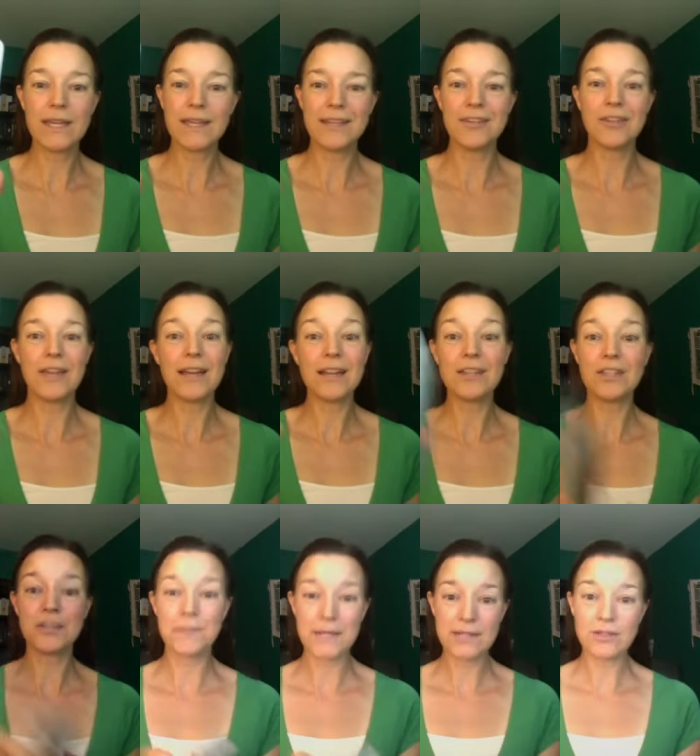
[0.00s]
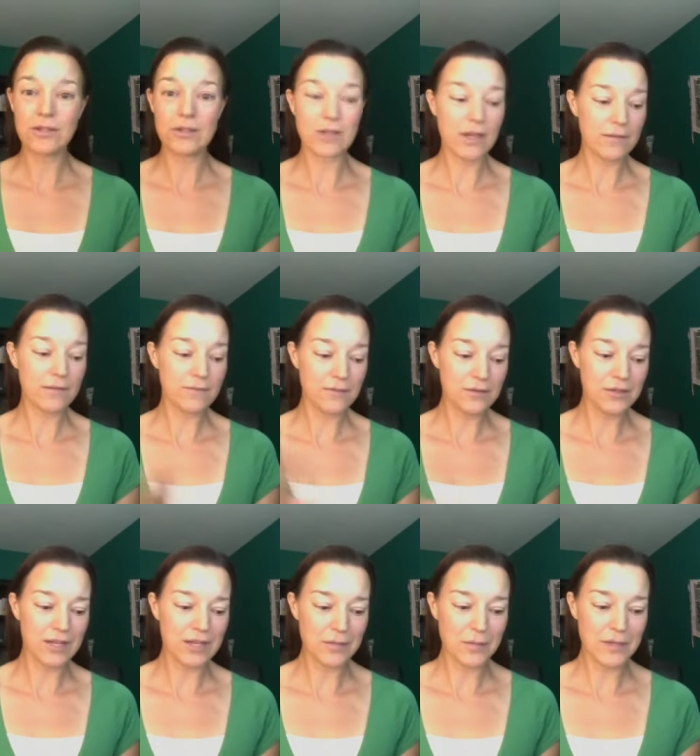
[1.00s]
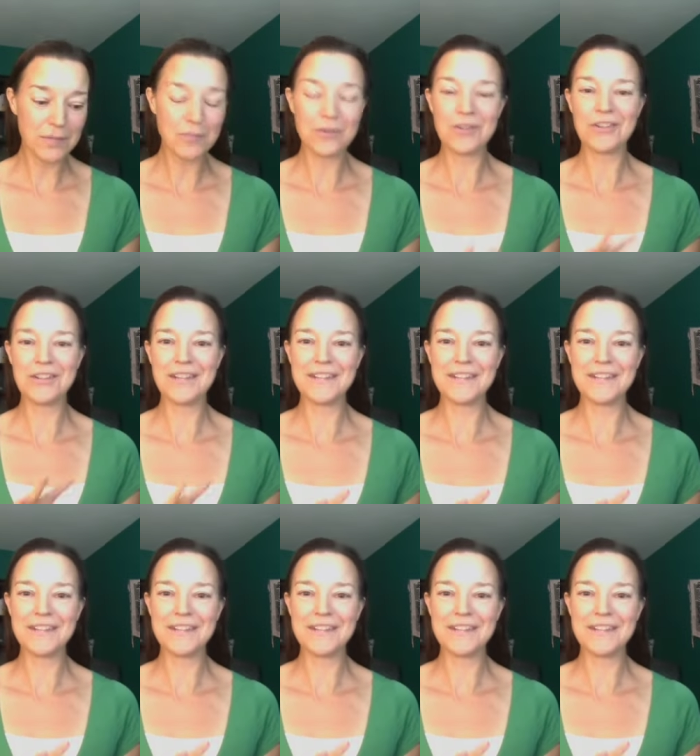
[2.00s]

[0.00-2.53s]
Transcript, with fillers: you know, that can just be a turnoff for a lot of people,